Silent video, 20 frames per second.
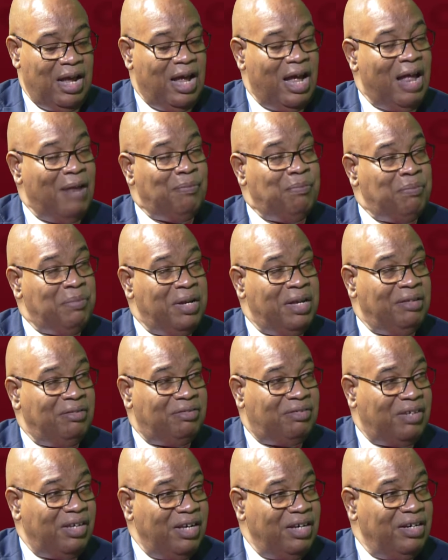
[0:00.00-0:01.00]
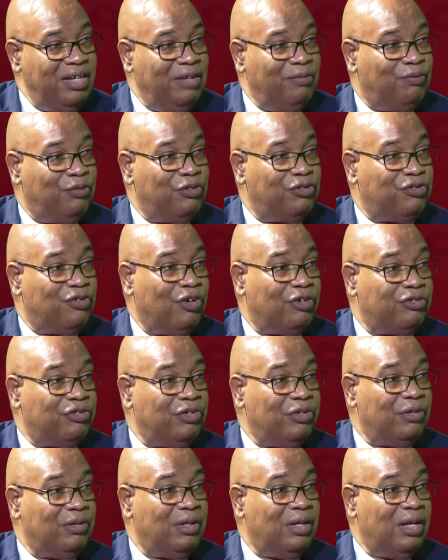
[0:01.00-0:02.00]
and maintain
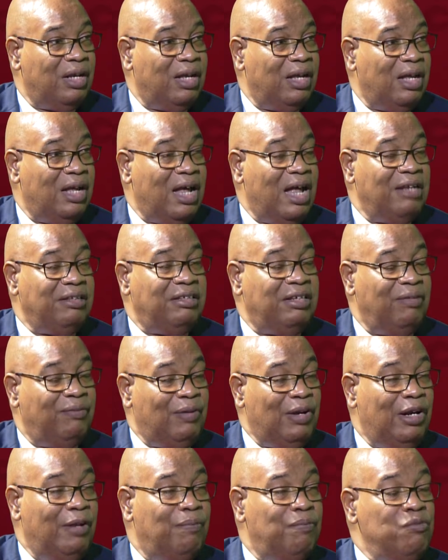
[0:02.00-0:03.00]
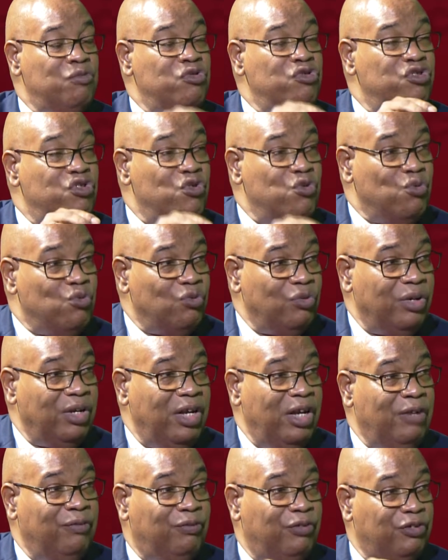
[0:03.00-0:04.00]
infrastructure and develop new
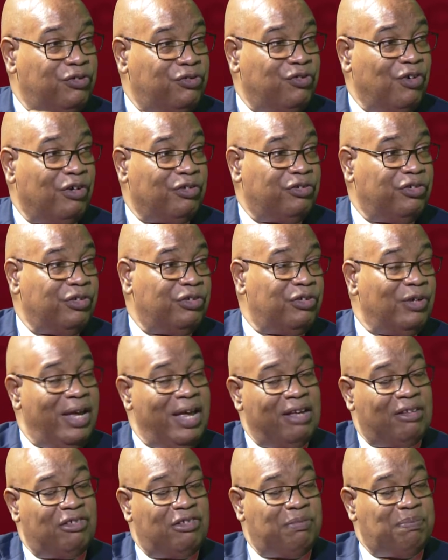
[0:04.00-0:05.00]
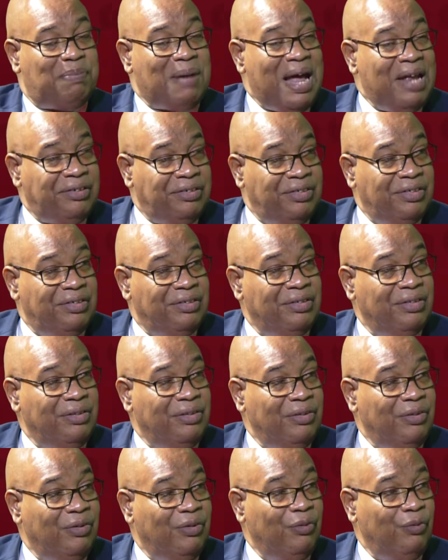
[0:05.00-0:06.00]
infrastructure to expand
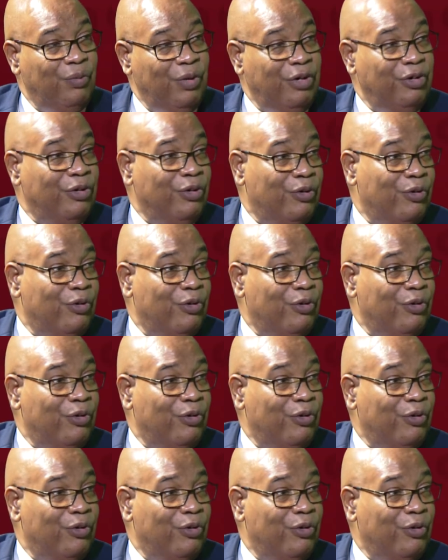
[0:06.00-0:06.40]
where you're